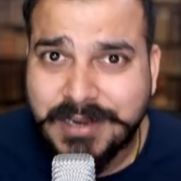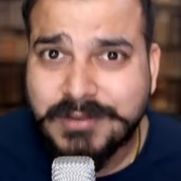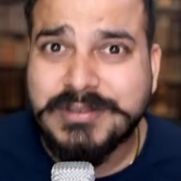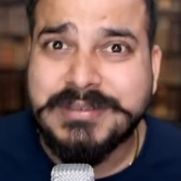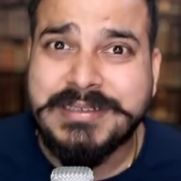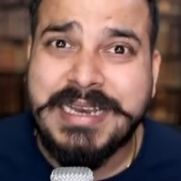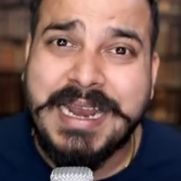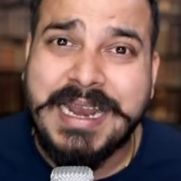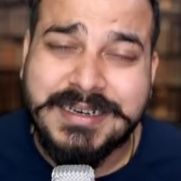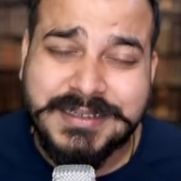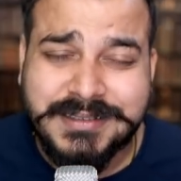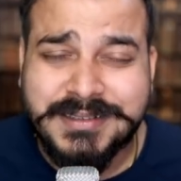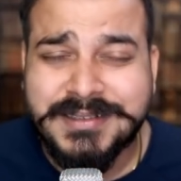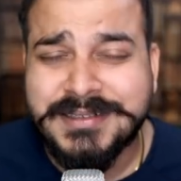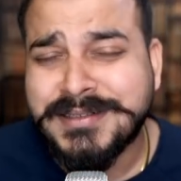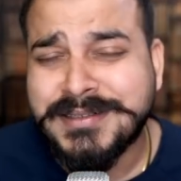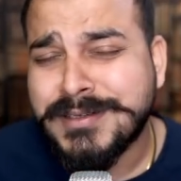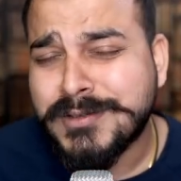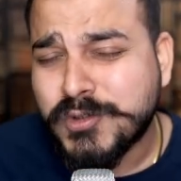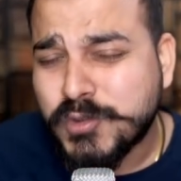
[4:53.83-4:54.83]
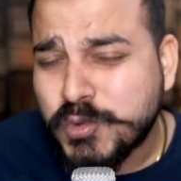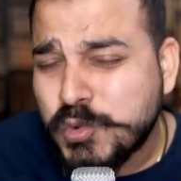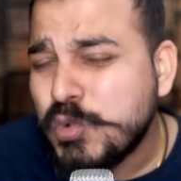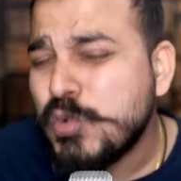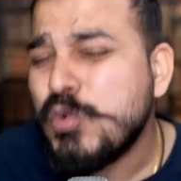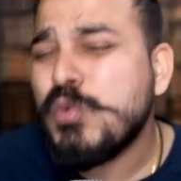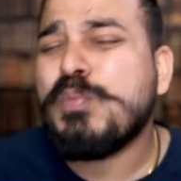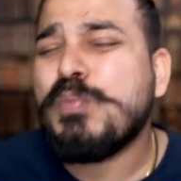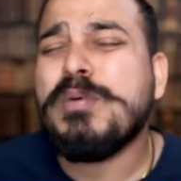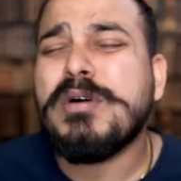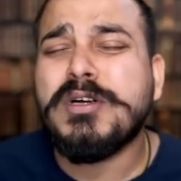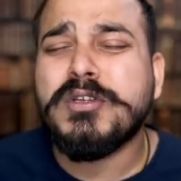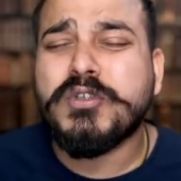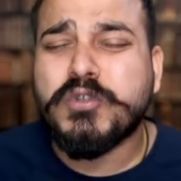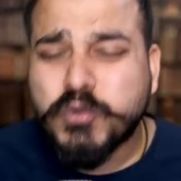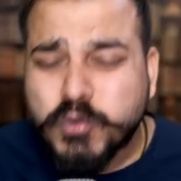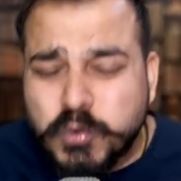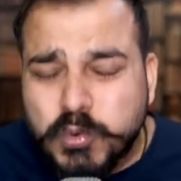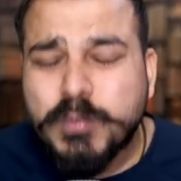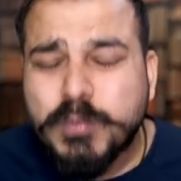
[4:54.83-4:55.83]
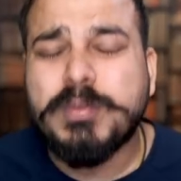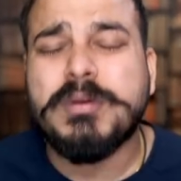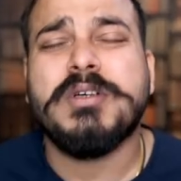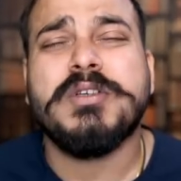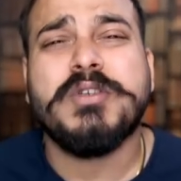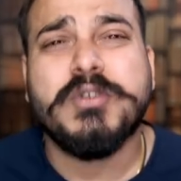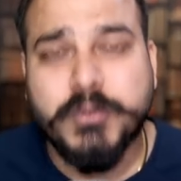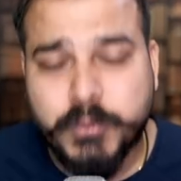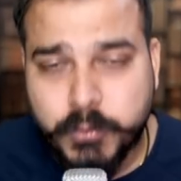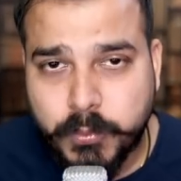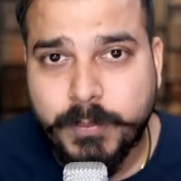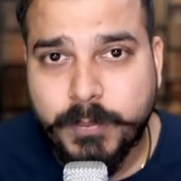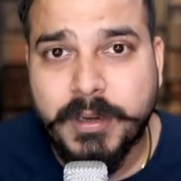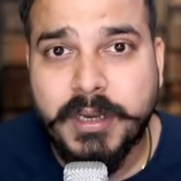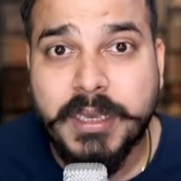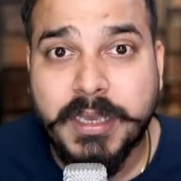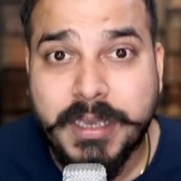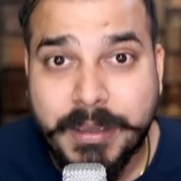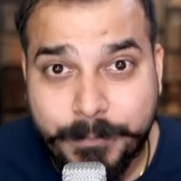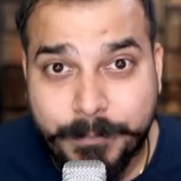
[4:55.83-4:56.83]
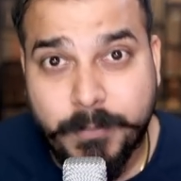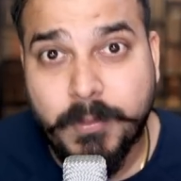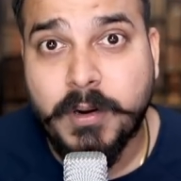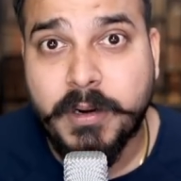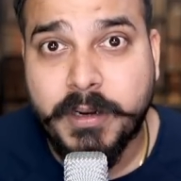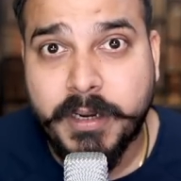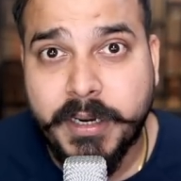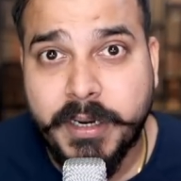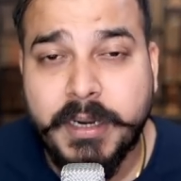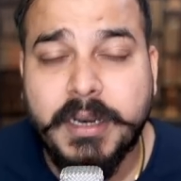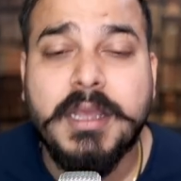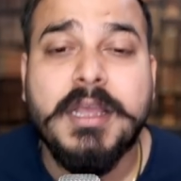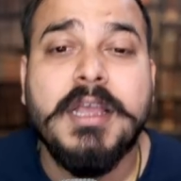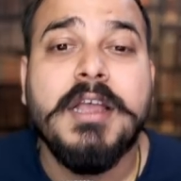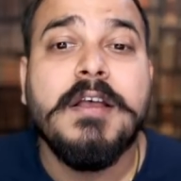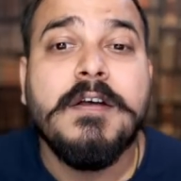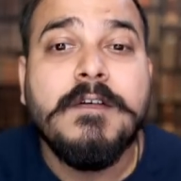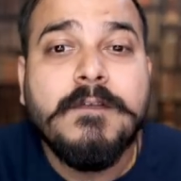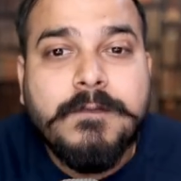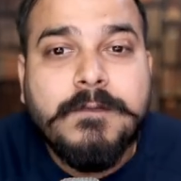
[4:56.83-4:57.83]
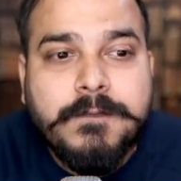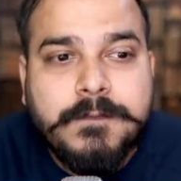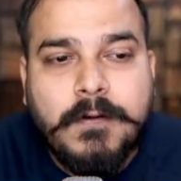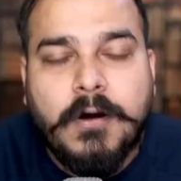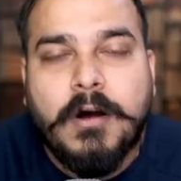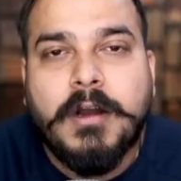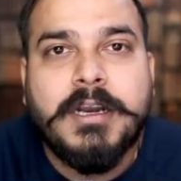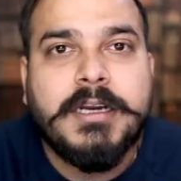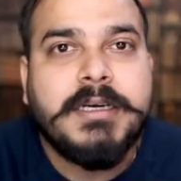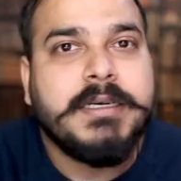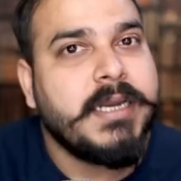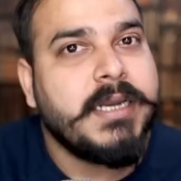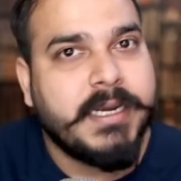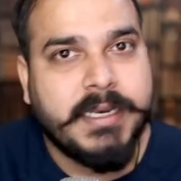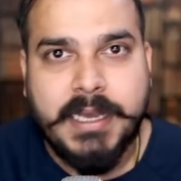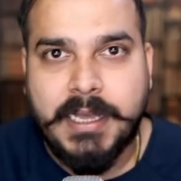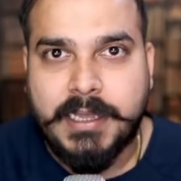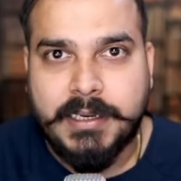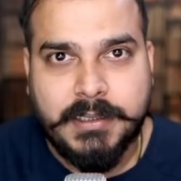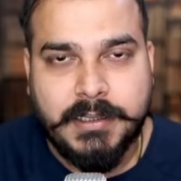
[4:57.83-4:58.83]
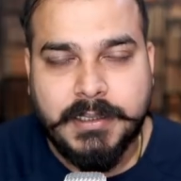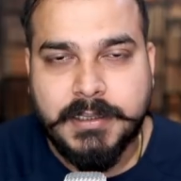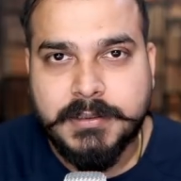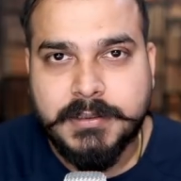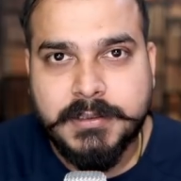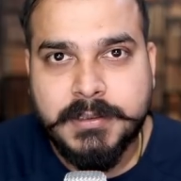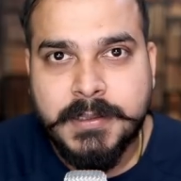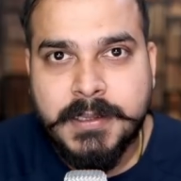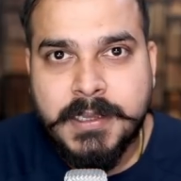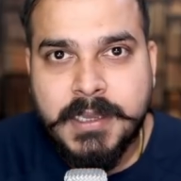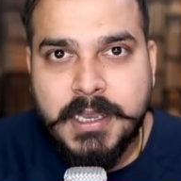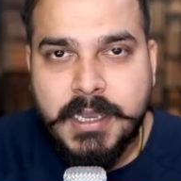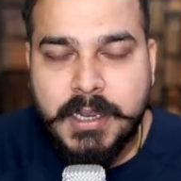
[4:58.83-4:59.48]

Now, statistics is super important for a data analyst.